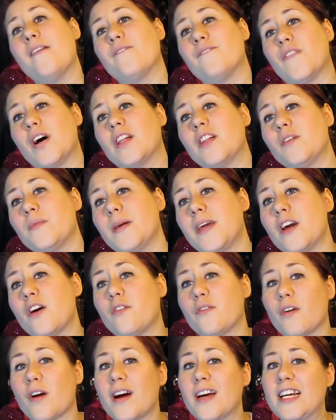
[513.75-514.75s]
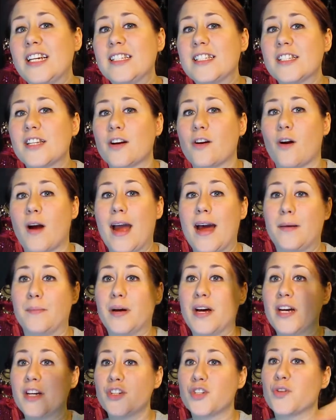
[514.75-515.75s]
Follow me over on Instagram,
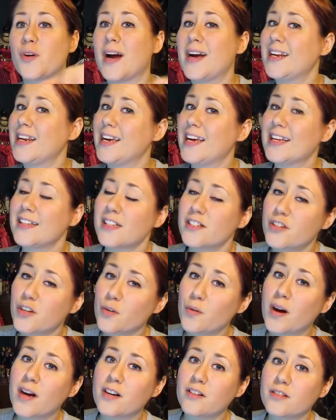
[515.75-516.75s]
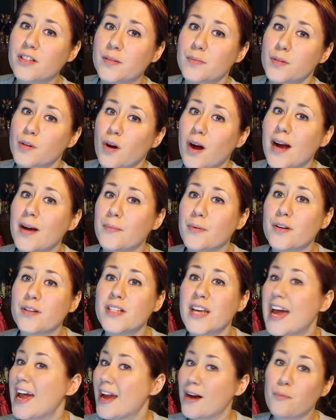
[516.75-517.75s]
trying to get to 200 subscribers,
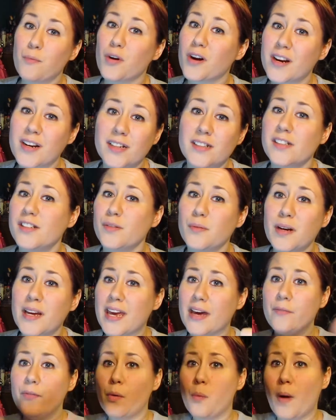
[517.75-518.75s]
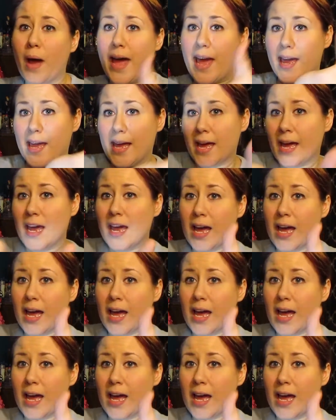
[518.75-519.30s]
and we're going to do a giveaway.